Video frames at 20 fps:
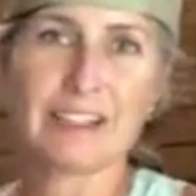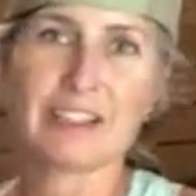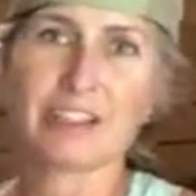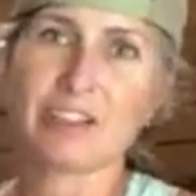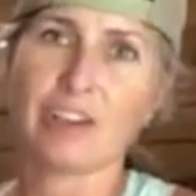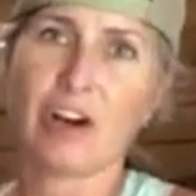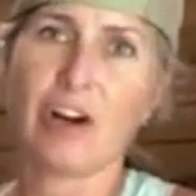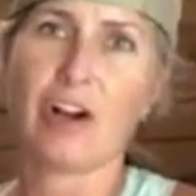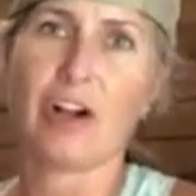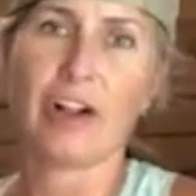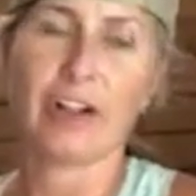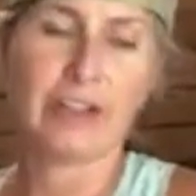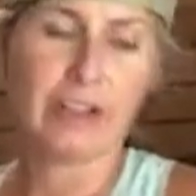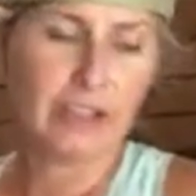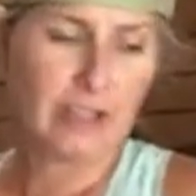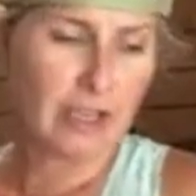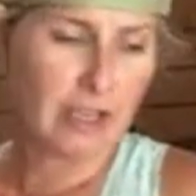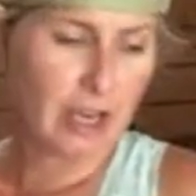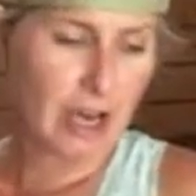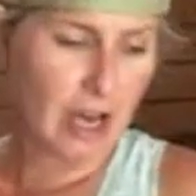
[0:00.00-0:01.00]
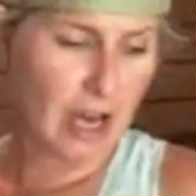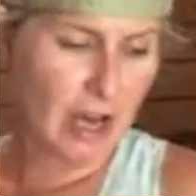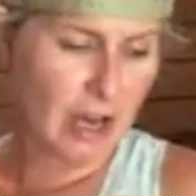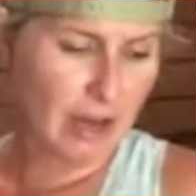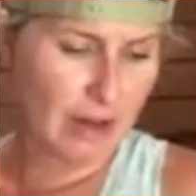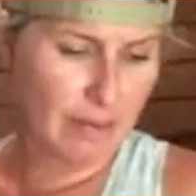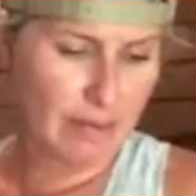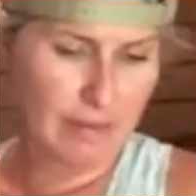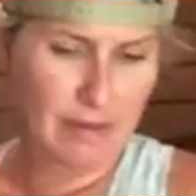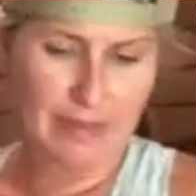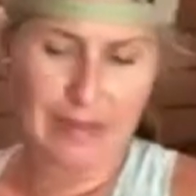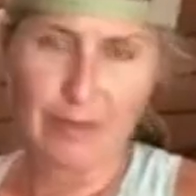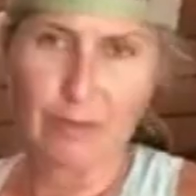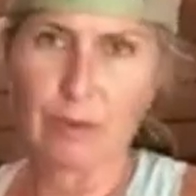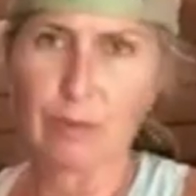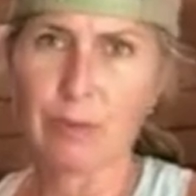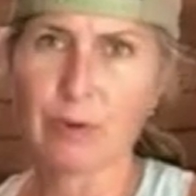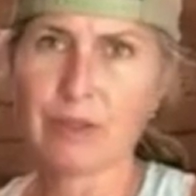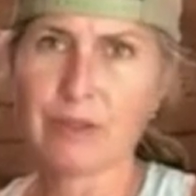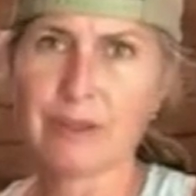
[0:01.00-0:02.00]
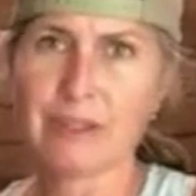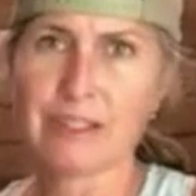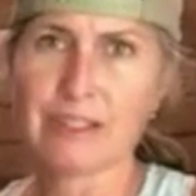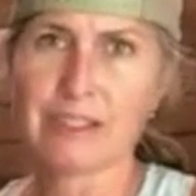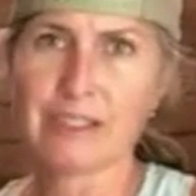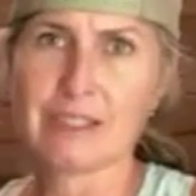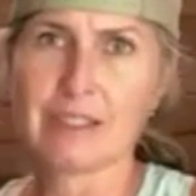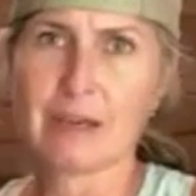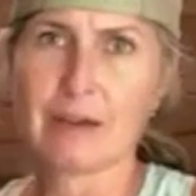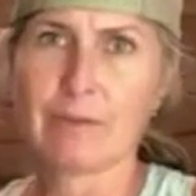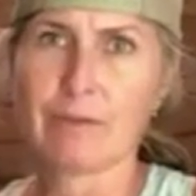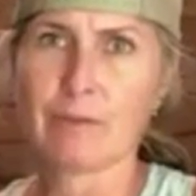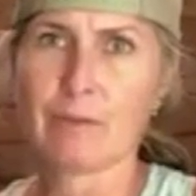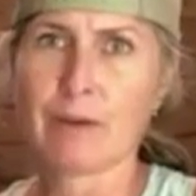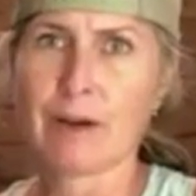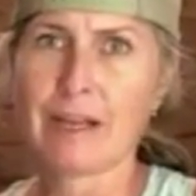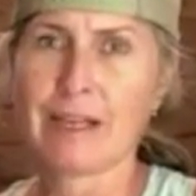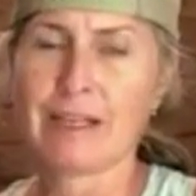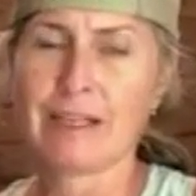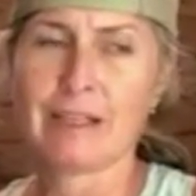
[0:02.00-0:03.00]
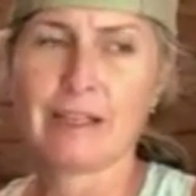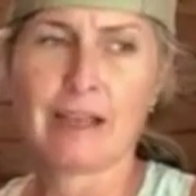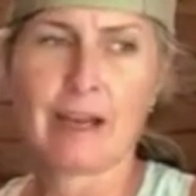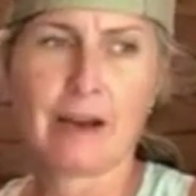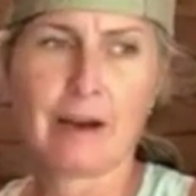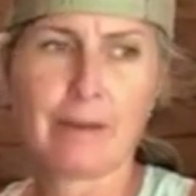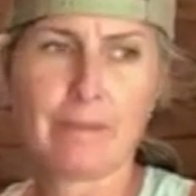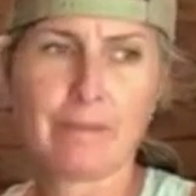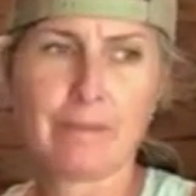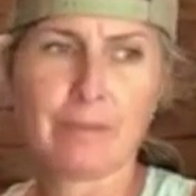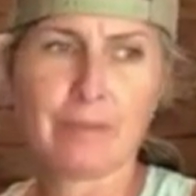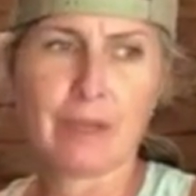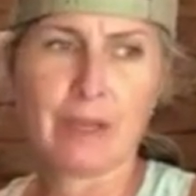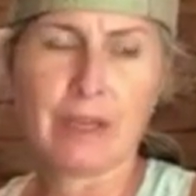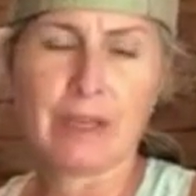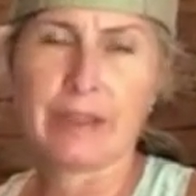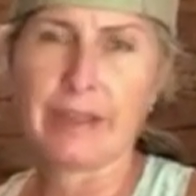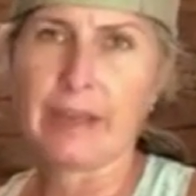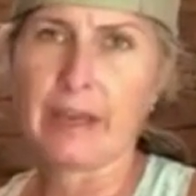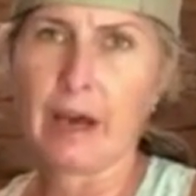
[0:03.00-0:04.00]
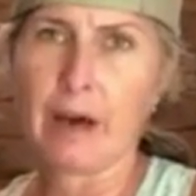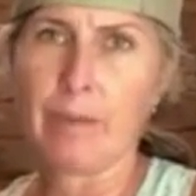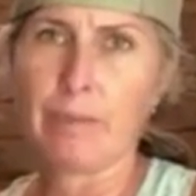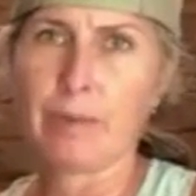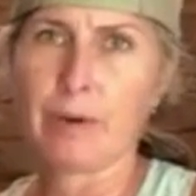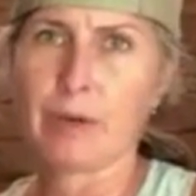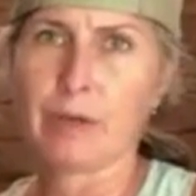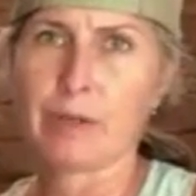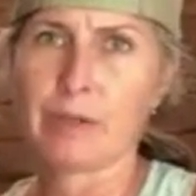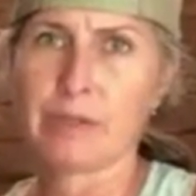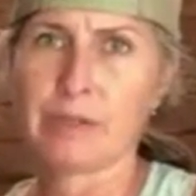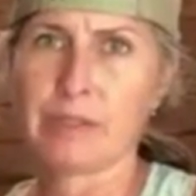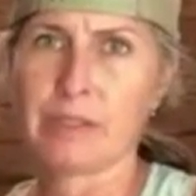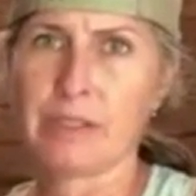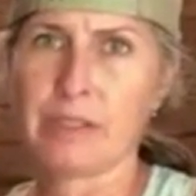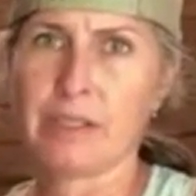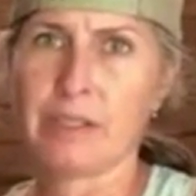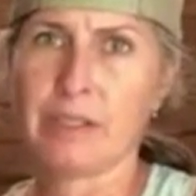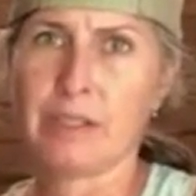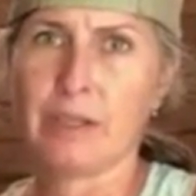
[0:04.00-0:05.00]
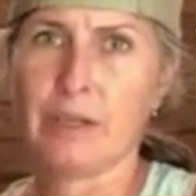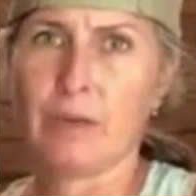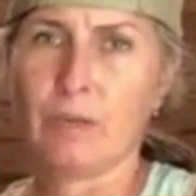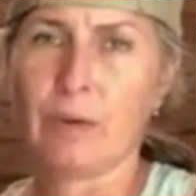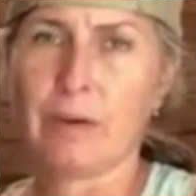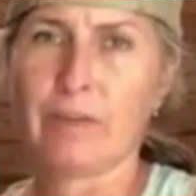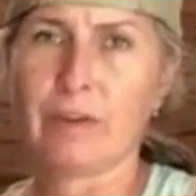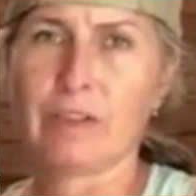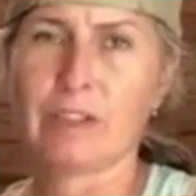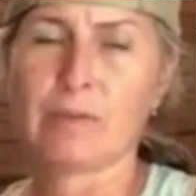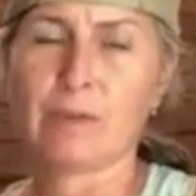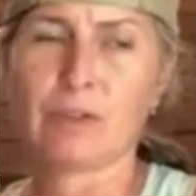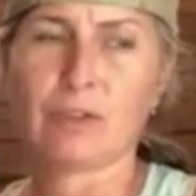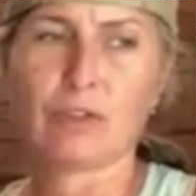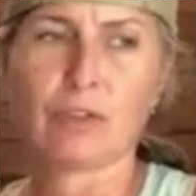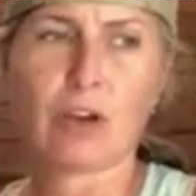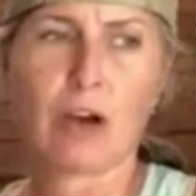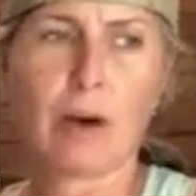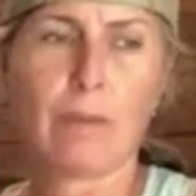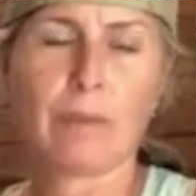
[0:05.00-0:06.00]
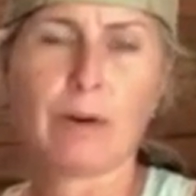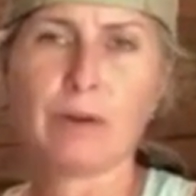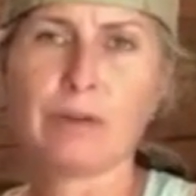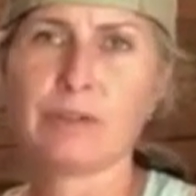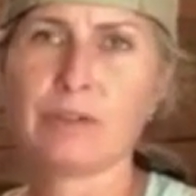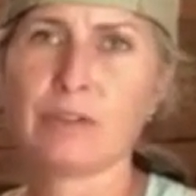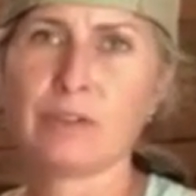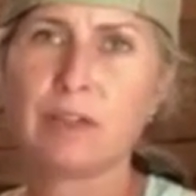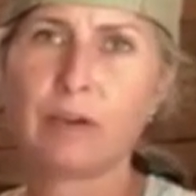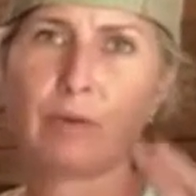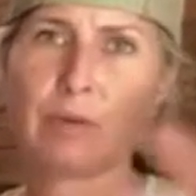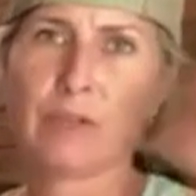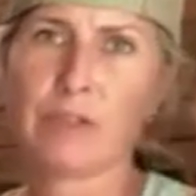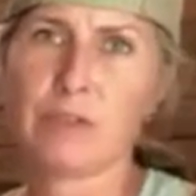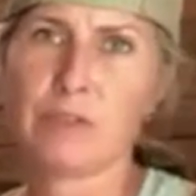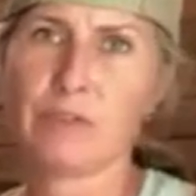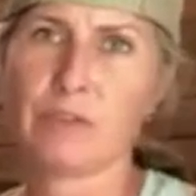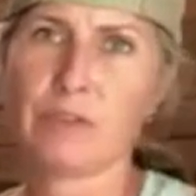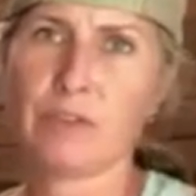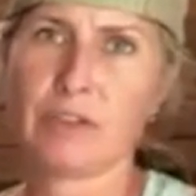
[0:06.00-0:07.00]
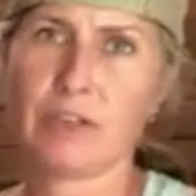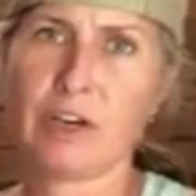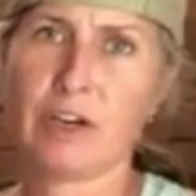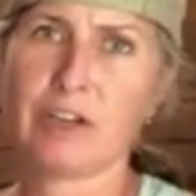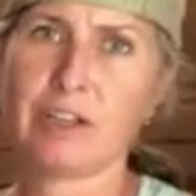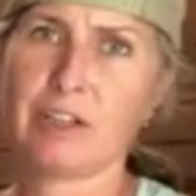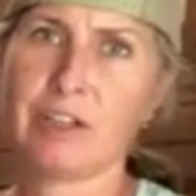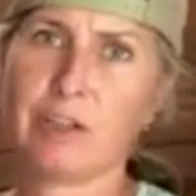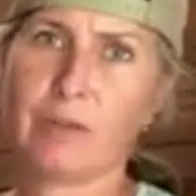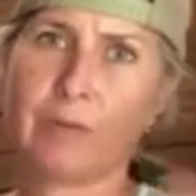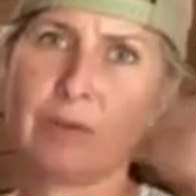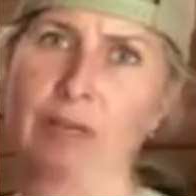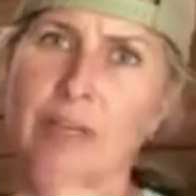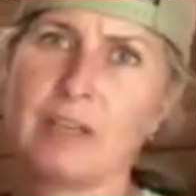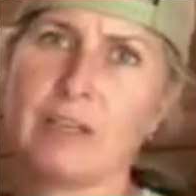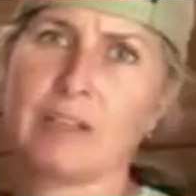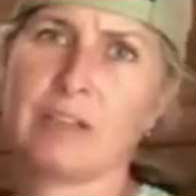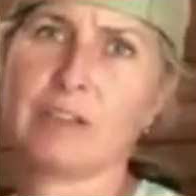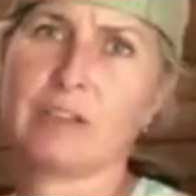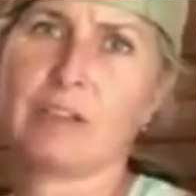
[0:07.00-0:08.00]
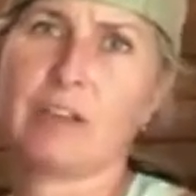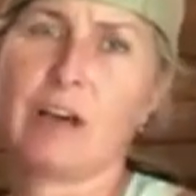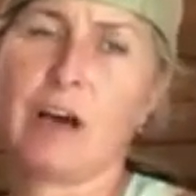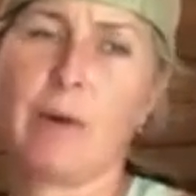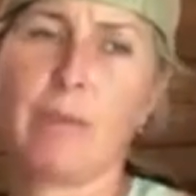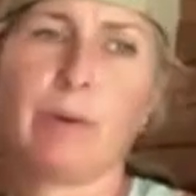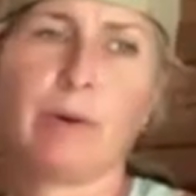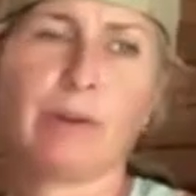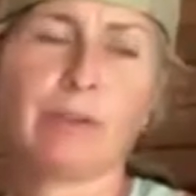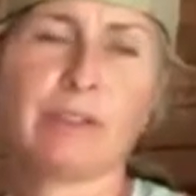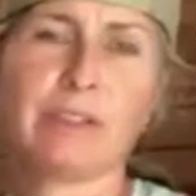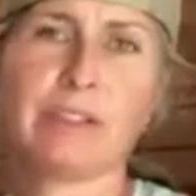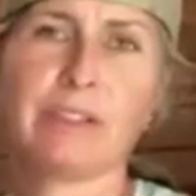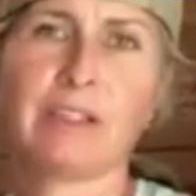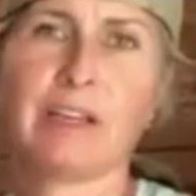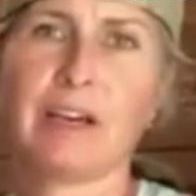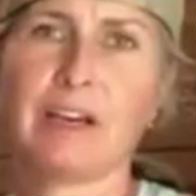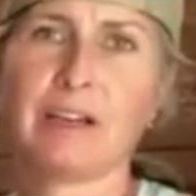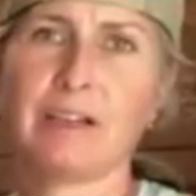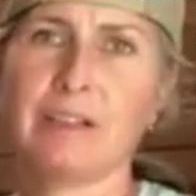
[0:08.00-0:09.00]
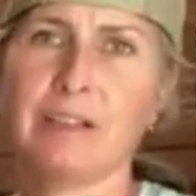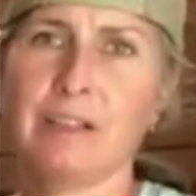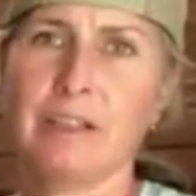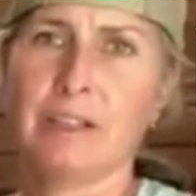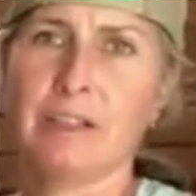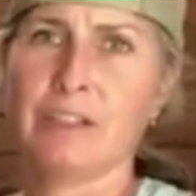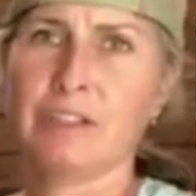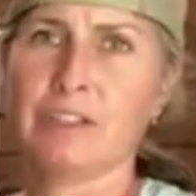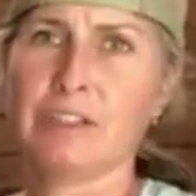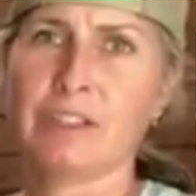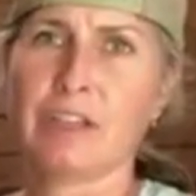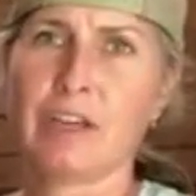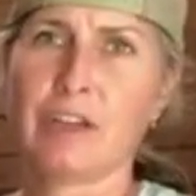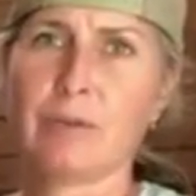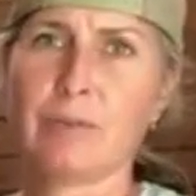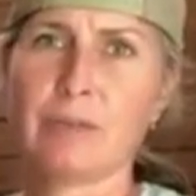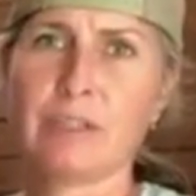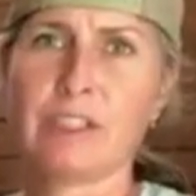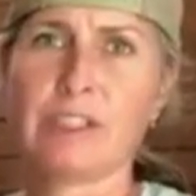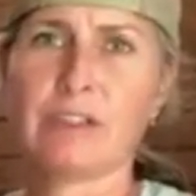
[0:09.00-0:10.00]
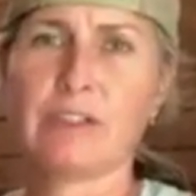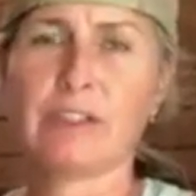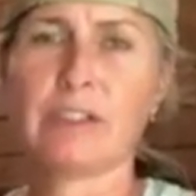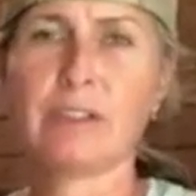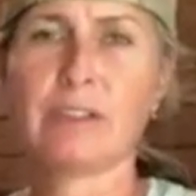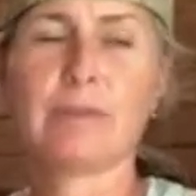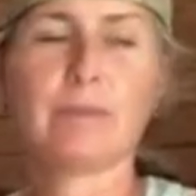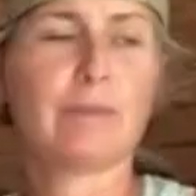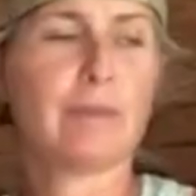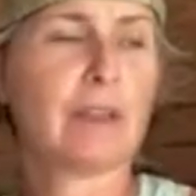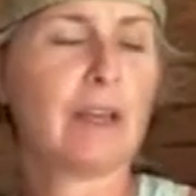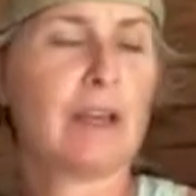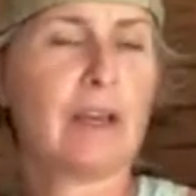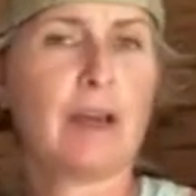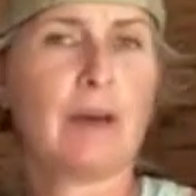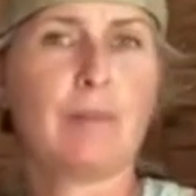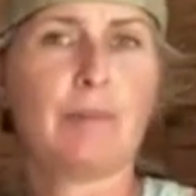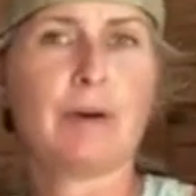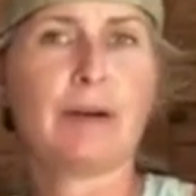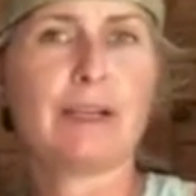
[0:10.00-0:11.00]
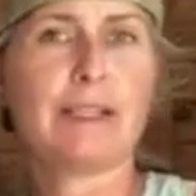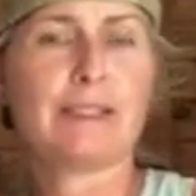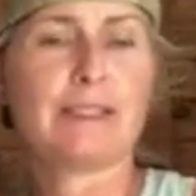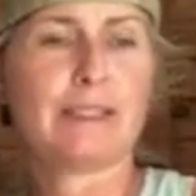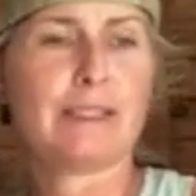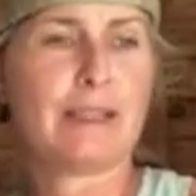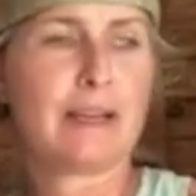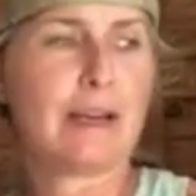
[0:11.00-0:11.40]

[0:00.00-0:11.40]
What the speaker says: the stall. And then we put this stuff right in the compost. We have a special composter that we use for the garden, and we compost just other material. But